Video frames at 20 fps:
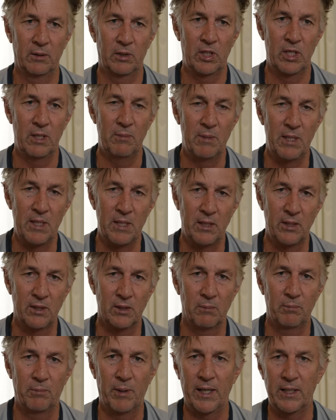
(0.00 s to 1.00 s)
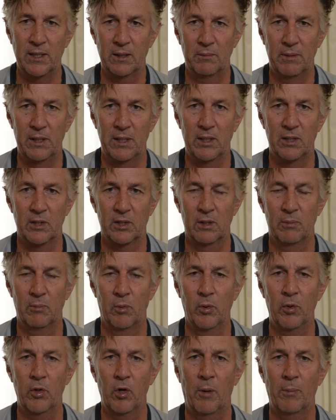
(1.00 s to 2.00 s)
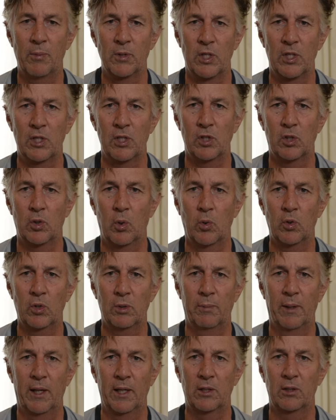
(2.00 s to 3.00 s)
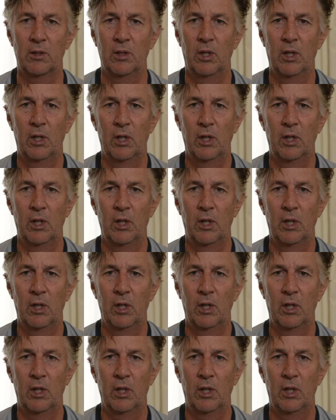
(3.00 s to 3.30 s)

team meetings and batting meetings, and the more the opposition talks about